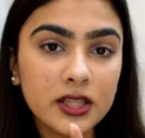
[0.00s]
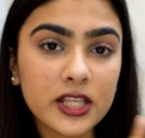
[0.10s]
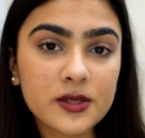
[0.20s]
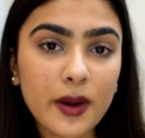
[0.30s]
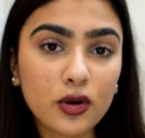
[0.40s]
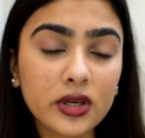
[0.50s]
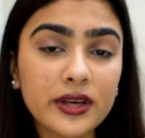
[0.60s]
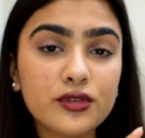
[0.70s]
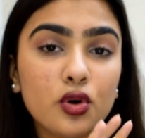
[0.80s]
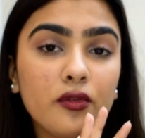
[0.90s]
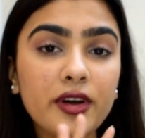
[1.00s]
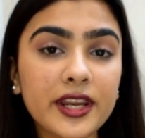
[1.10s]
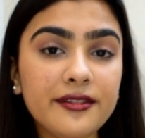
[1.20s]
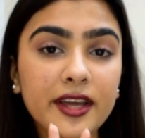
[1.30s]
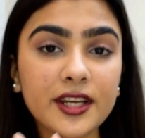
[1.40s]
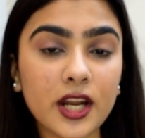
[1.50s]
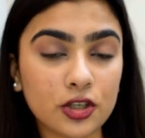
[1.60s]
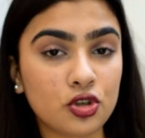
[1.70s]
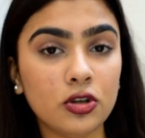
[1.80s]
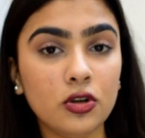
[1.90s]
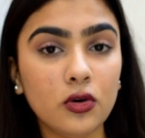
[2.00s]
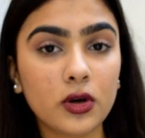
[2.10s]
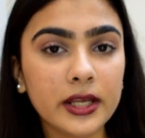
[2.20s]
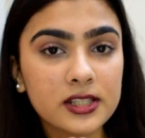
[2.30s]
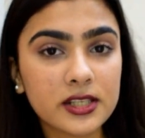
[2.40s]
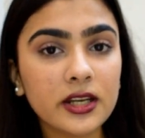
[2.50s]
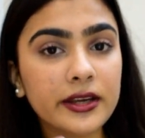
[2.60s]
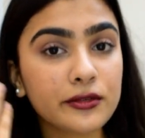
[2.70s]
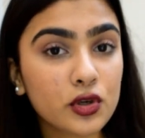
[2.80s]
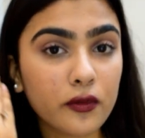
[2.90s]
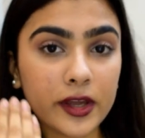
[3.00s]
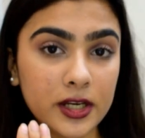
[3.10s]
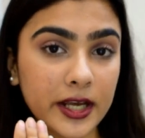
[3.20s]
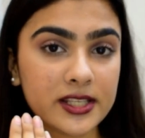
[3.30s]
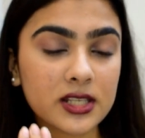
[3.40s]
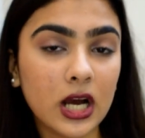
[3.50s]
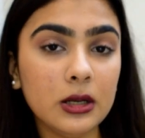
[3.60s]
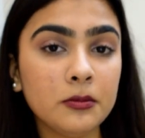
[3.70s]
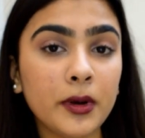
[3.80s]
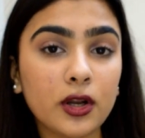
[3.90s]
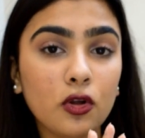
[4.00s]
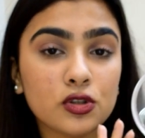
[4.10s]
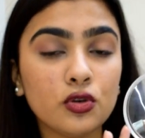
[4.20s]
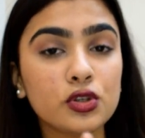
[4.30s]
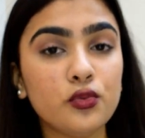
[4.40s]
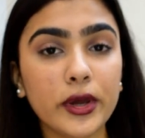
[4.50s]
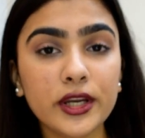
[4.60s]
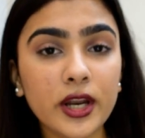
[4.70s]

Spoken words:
This powder gives you a very, very natural look. It still gives you a very nice sculpt, but also looks very